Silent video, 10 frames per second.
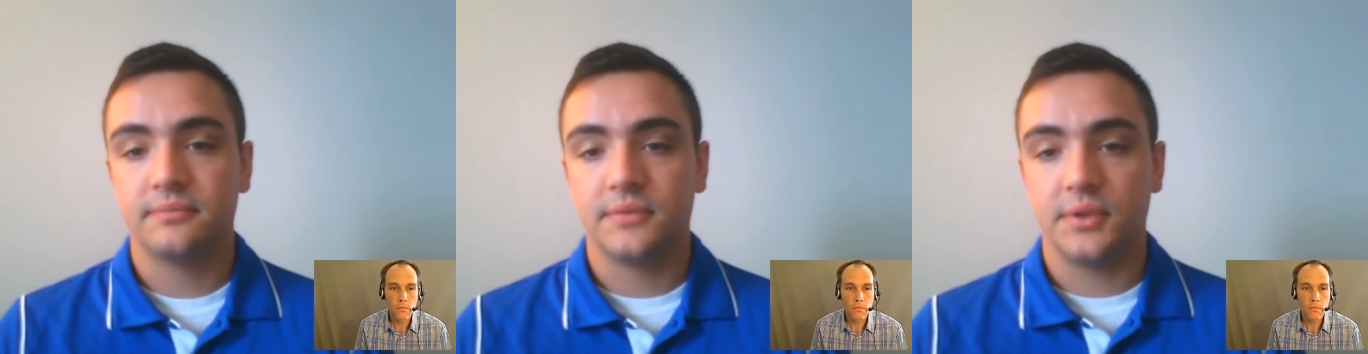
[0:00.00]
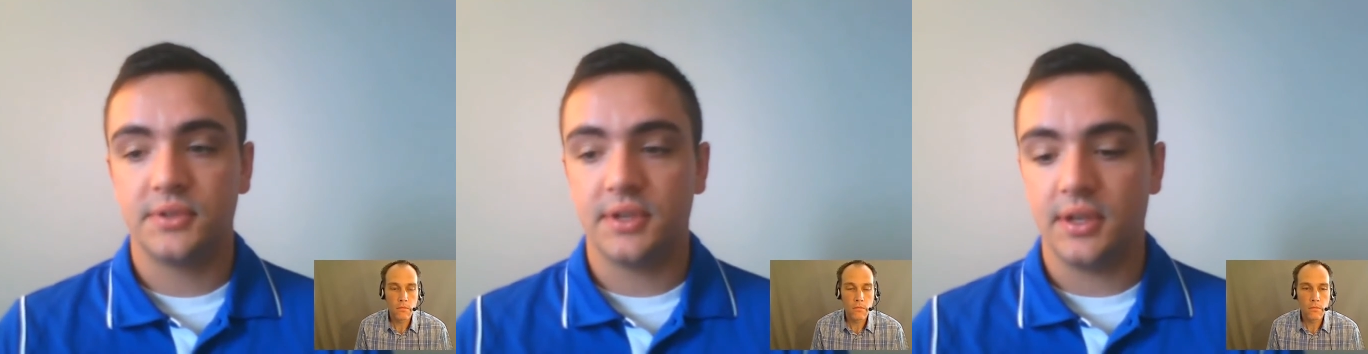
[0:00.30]
Speaker 1: you
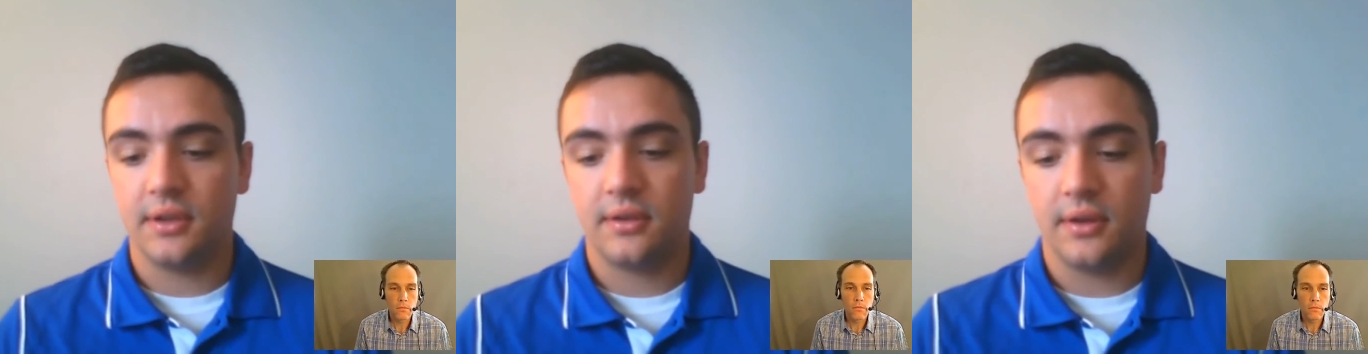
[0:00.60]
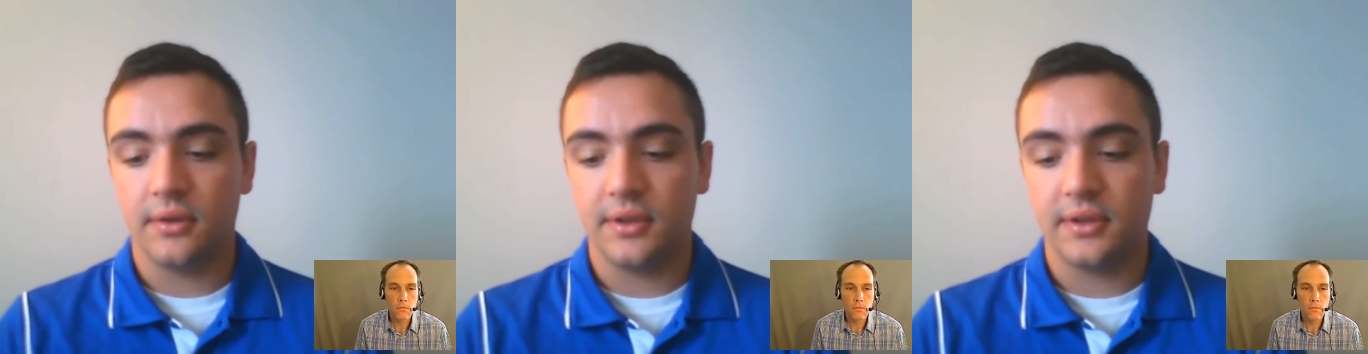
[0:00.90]
see, you
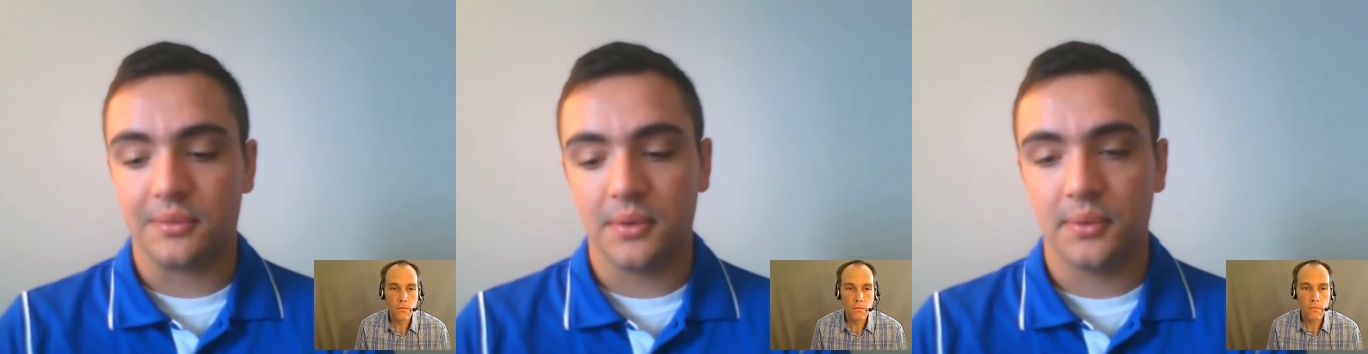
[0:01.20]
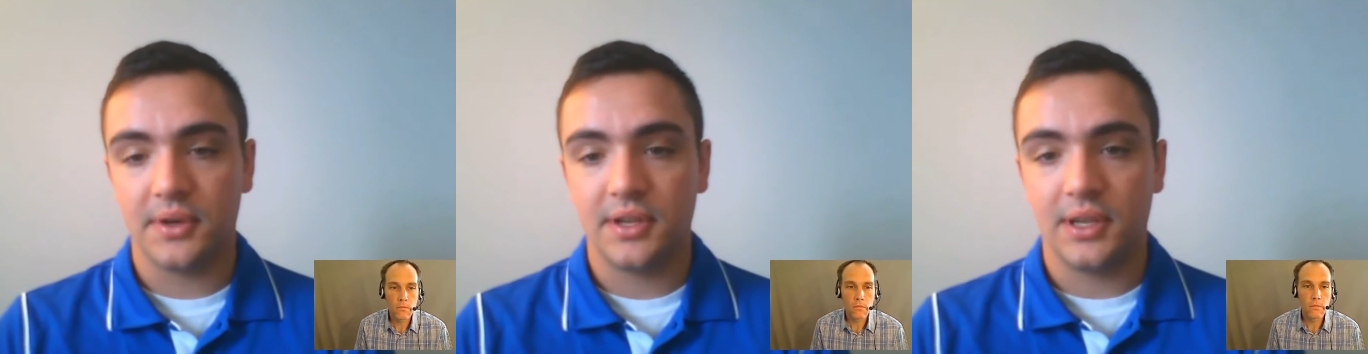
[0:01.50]
know, these Formula
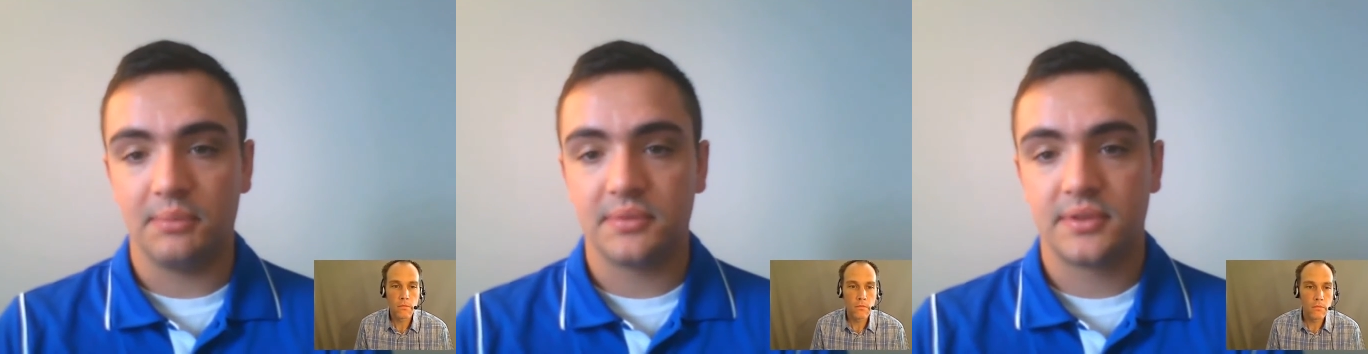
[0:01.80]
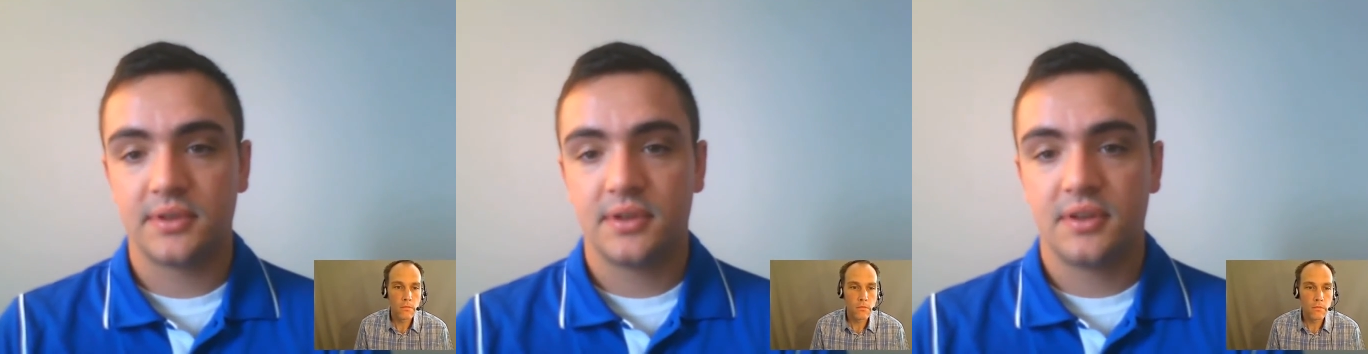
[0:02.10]
One
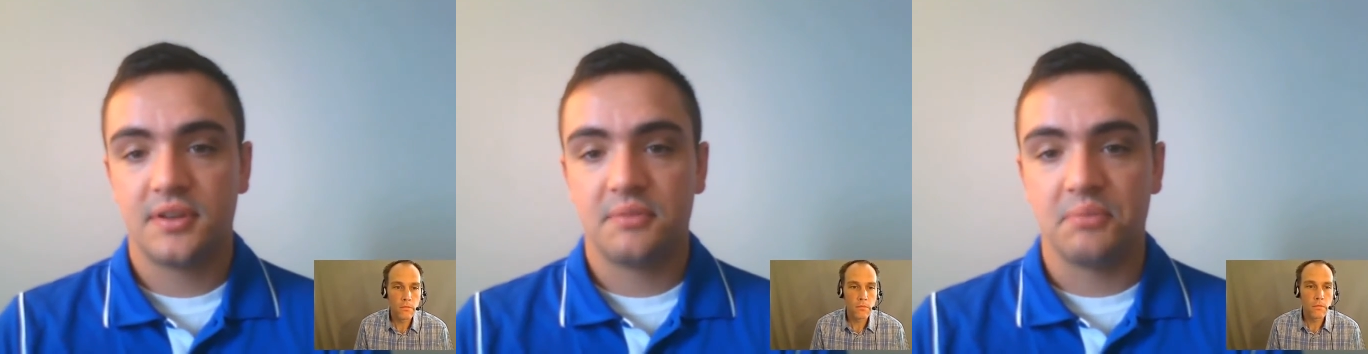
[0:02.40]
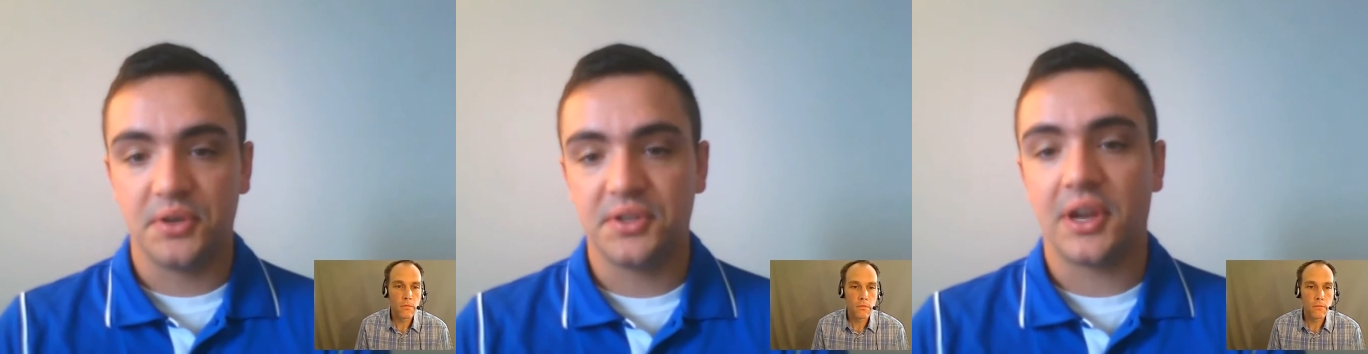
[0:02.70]
teams
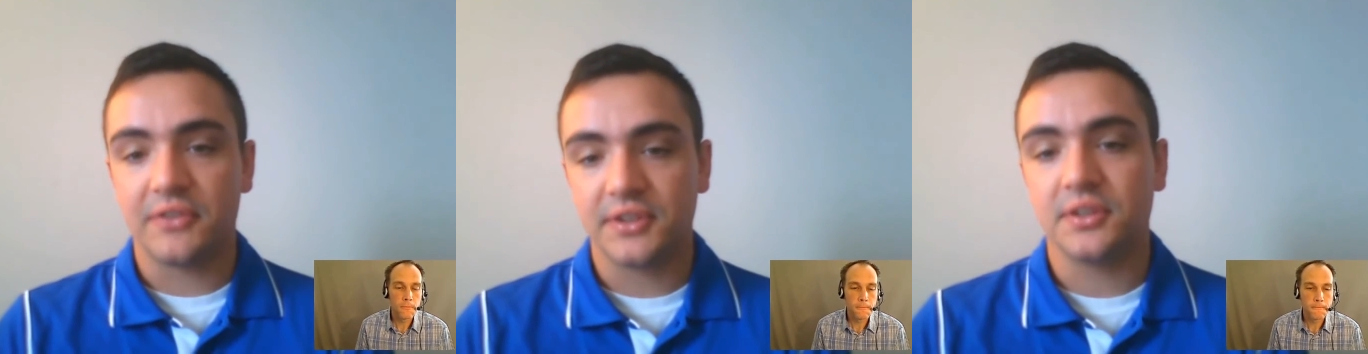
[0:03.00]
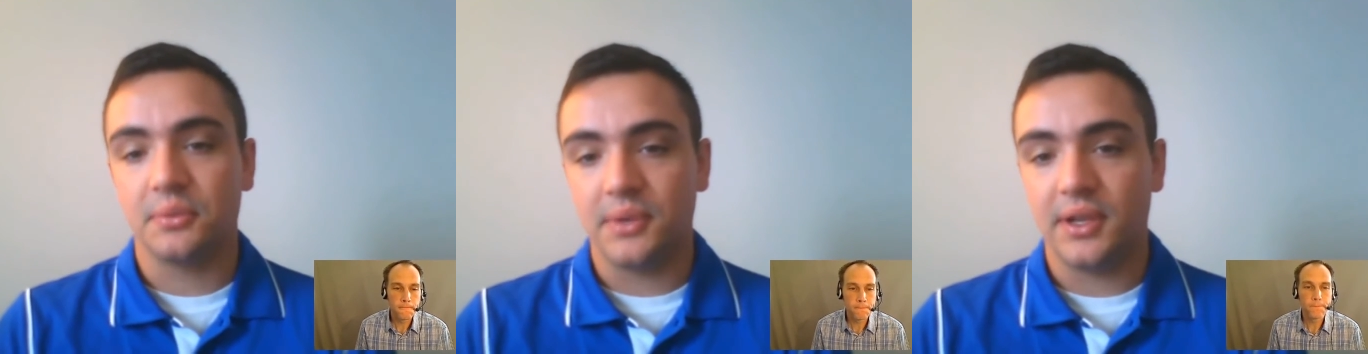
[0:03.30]
pushing every
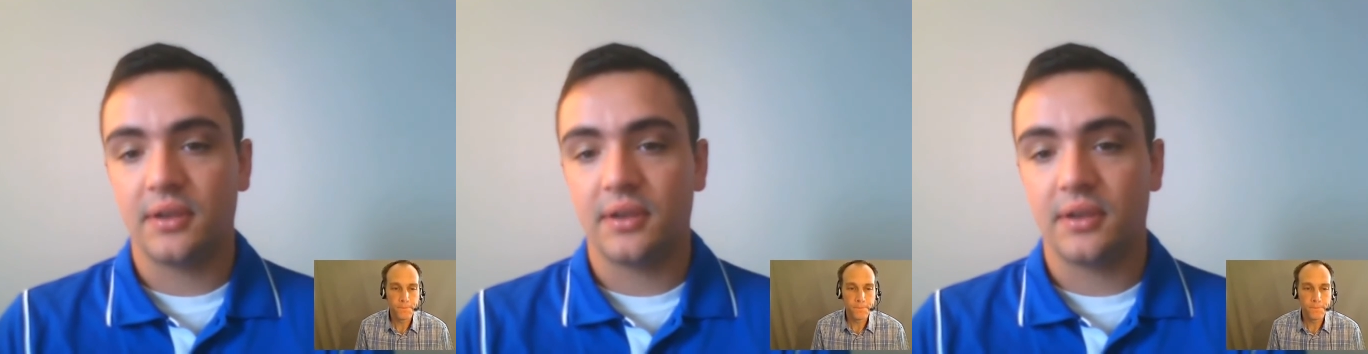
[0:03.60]
single week.